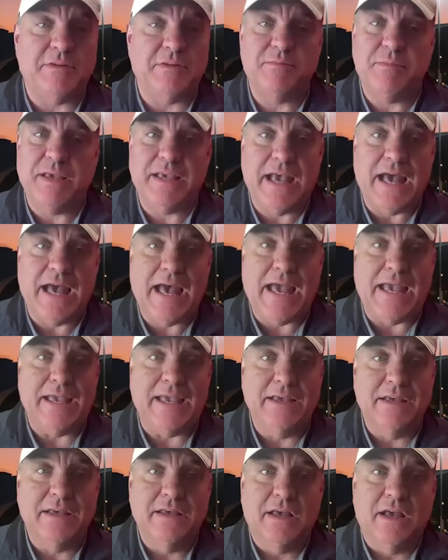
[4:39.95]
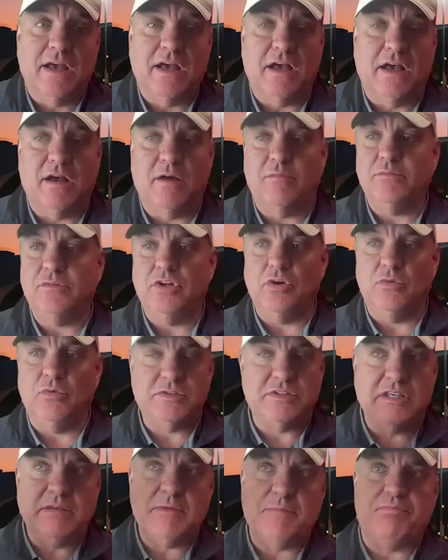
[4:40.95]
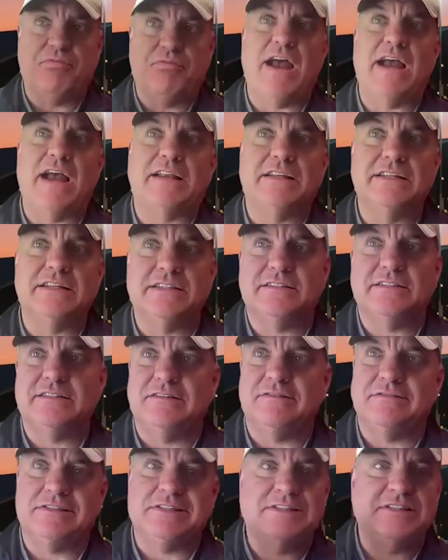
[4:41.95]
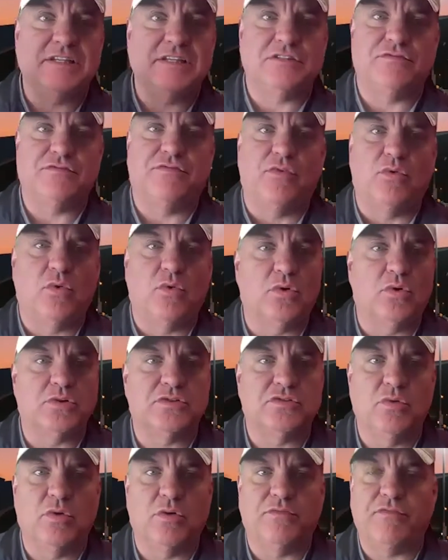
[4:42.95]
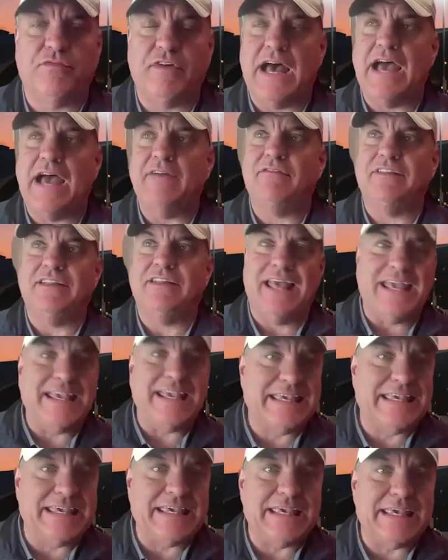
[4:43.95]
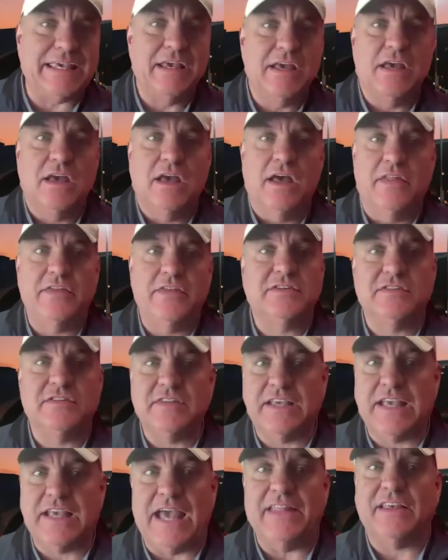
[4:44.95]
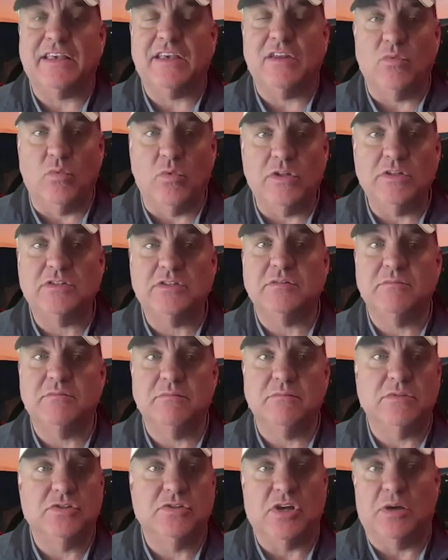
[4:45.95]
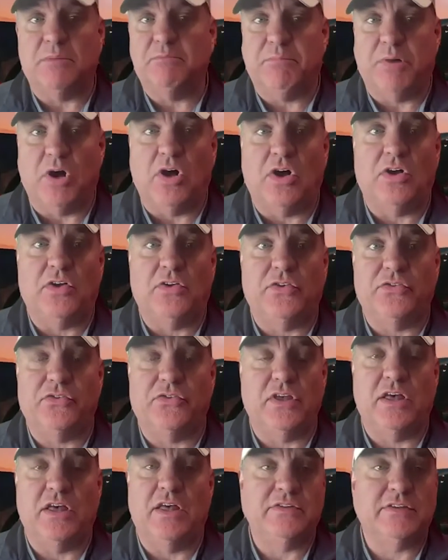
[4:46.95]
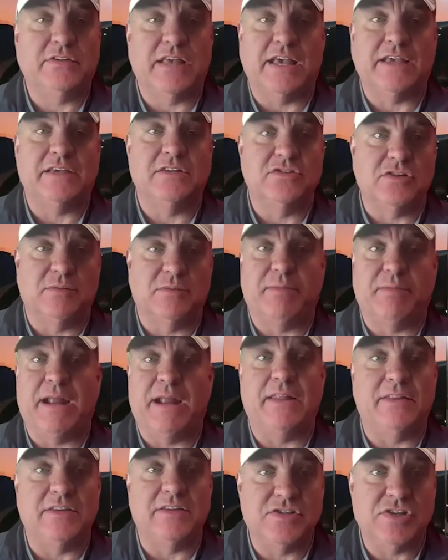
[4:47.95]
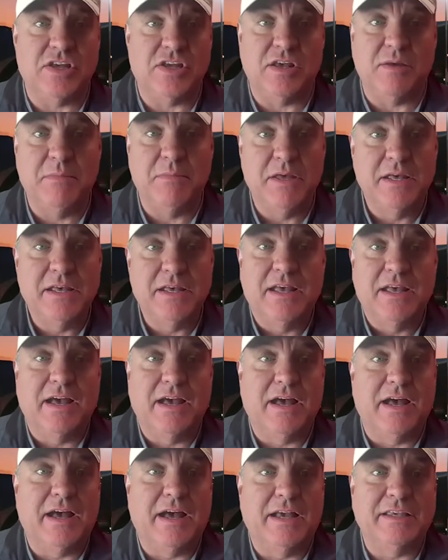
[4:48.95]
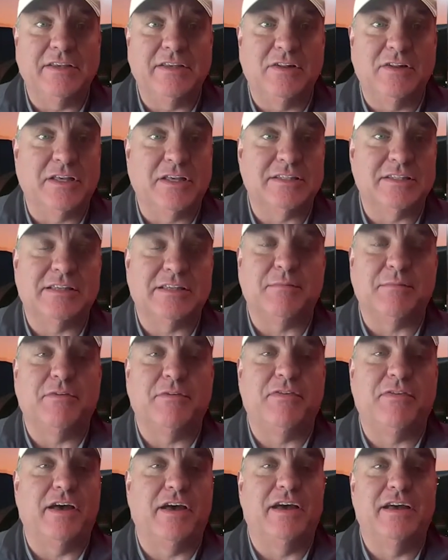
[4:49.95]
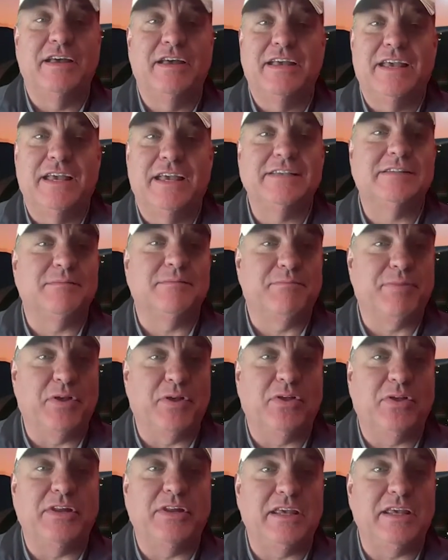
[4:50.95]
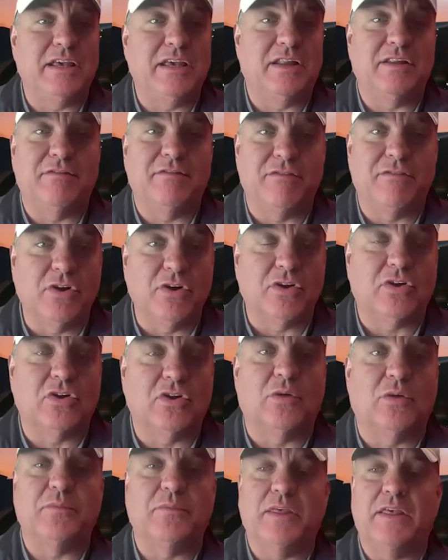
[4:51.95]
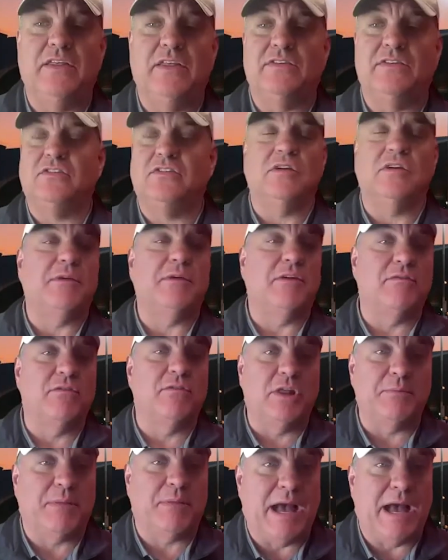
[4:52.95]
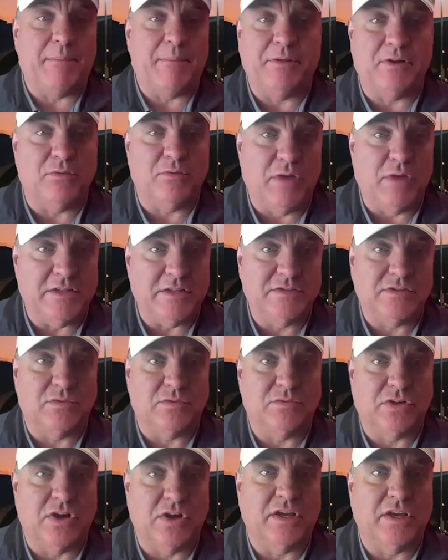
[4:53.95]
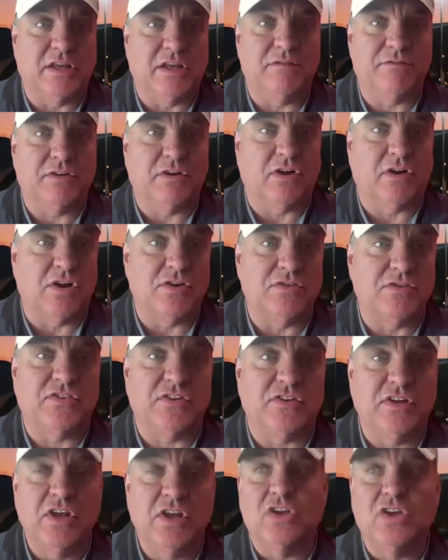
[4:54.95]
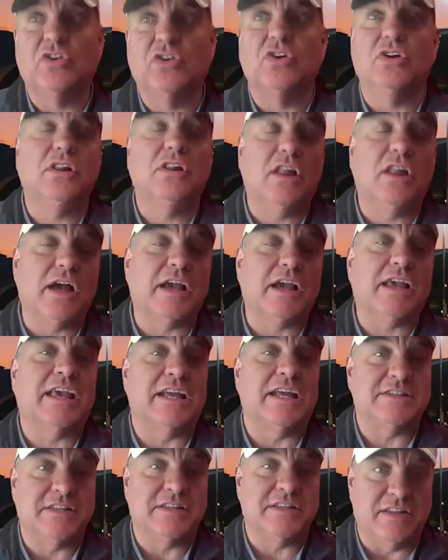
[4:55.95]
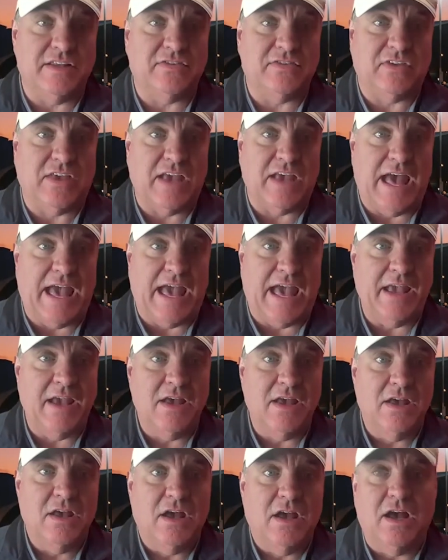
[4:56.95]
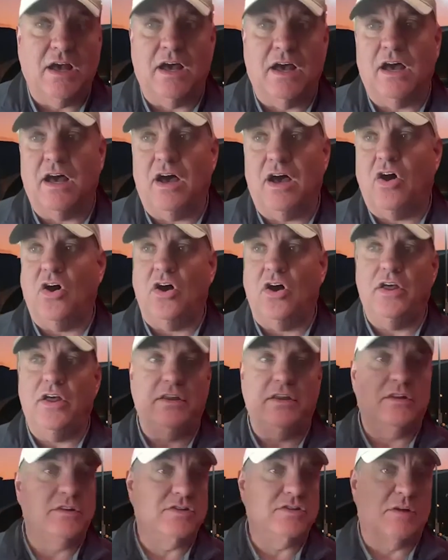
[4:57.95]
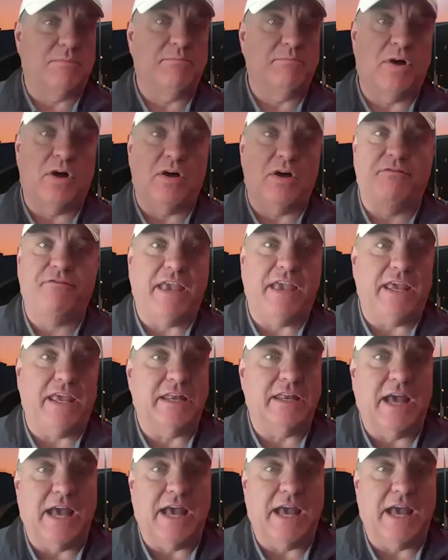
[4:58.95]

He's a big guy. You know, we see him at practice, you know, 6'4", 205, lanky. This is a guy that can win some jump balls. This guy can jump out of the gym. You look at some of his ability on the vertical. This is going to be a really popular red zone target for Carson. Good luck catching this guy. On the jump ball fade.